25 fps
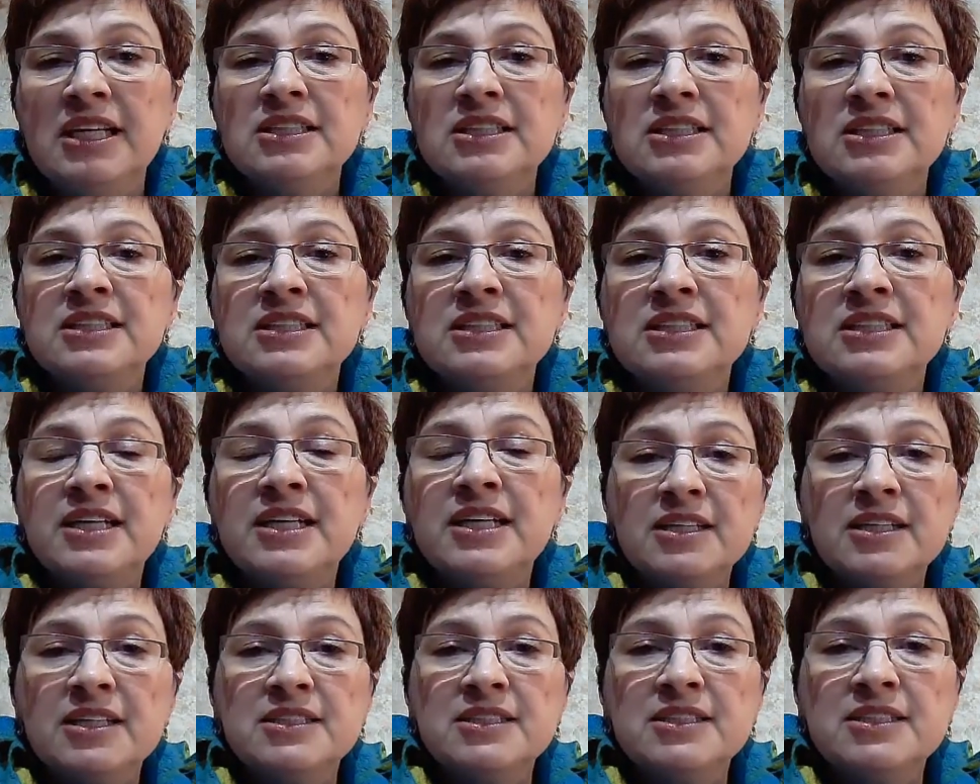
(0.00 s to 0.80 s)

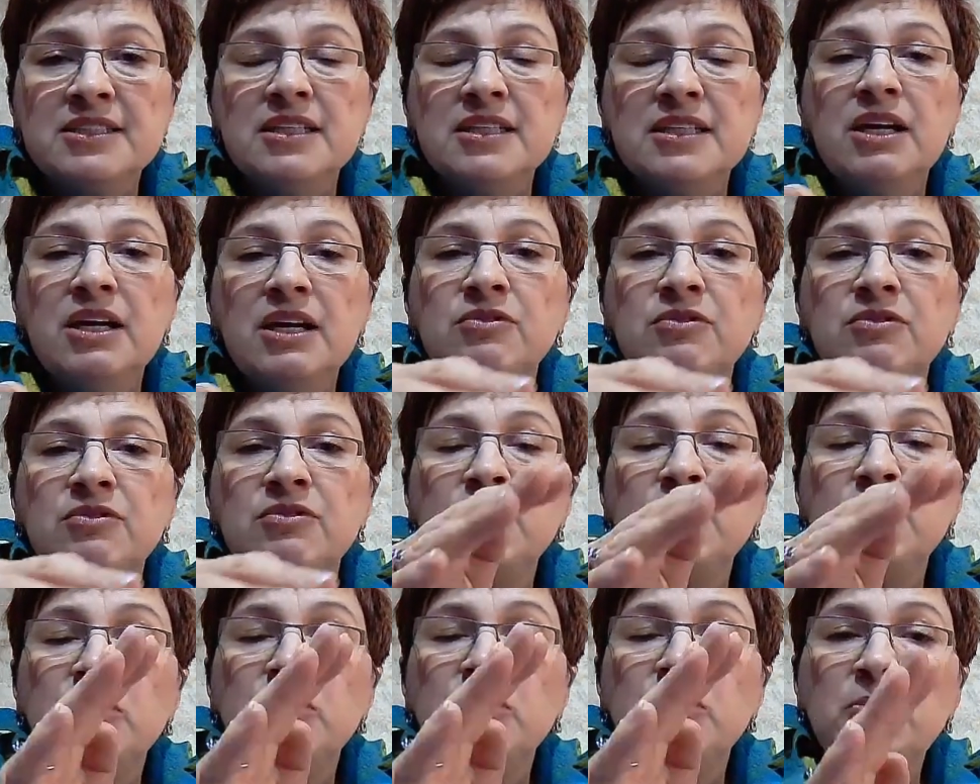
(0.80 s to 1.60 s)
starting
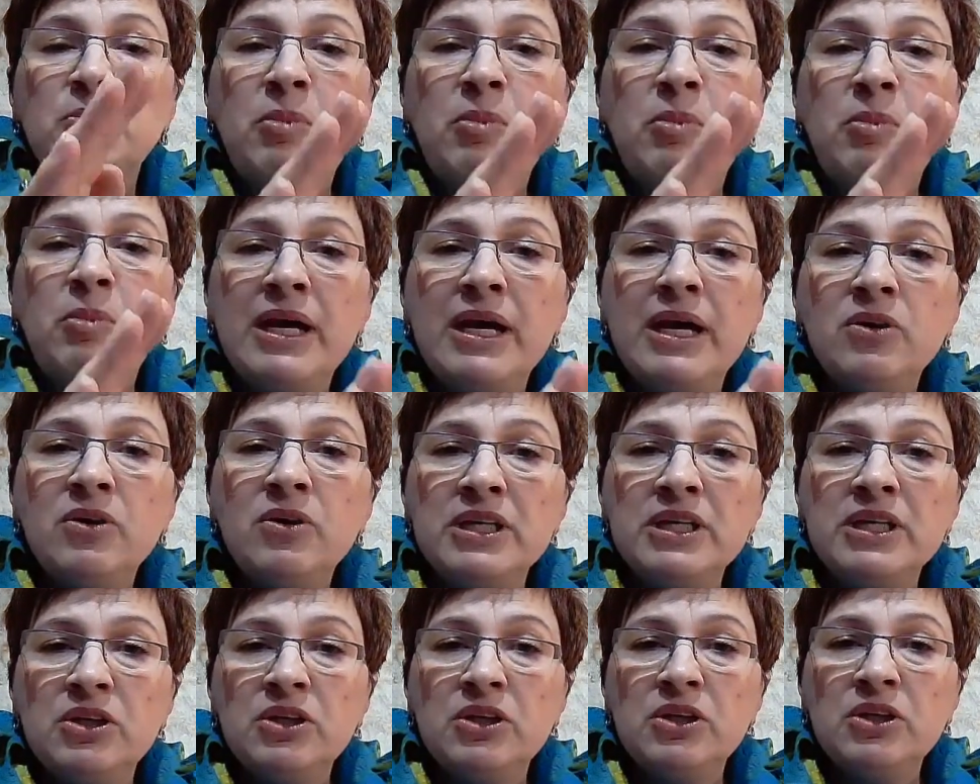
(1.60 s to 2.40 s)
from
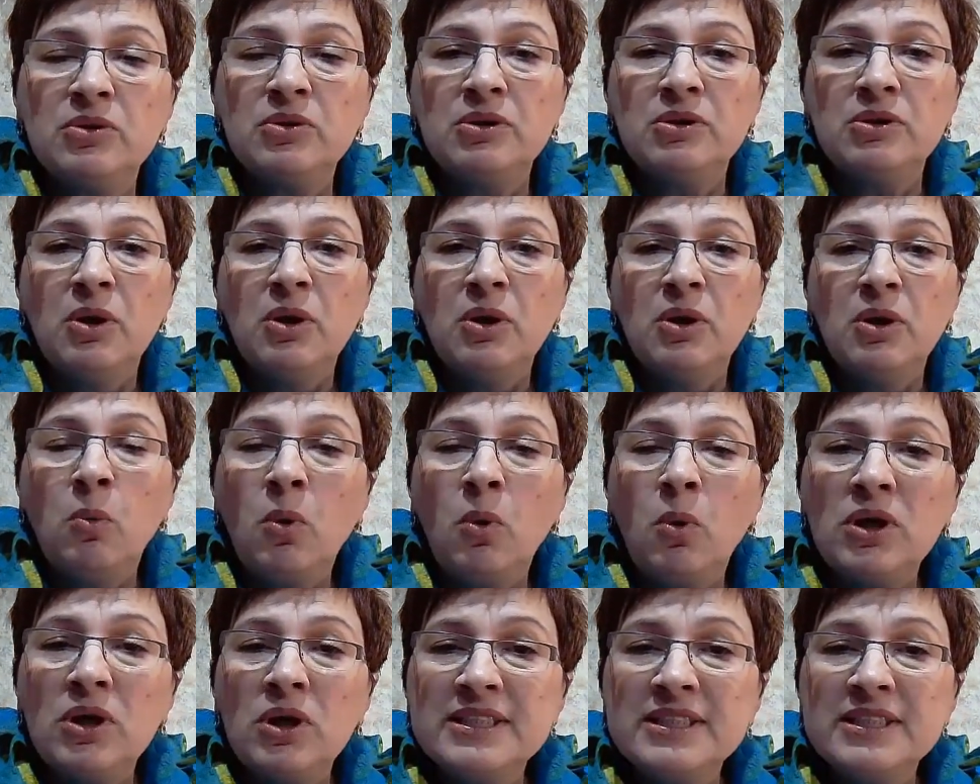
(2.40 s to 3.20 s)
preparing your
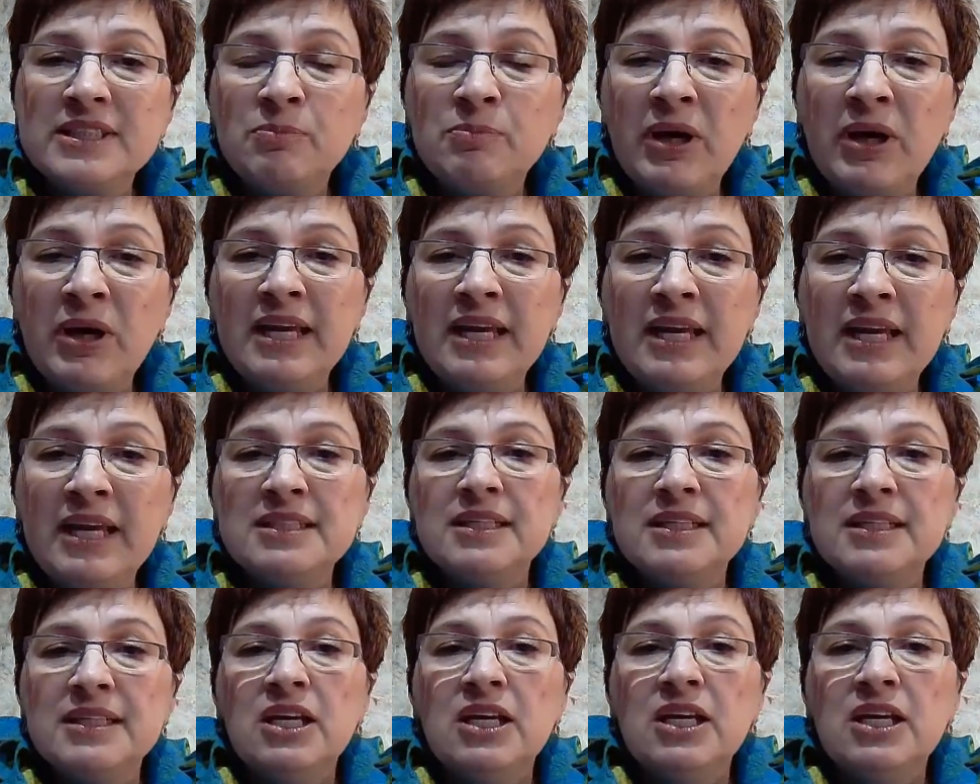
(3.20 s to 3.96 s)
workspace,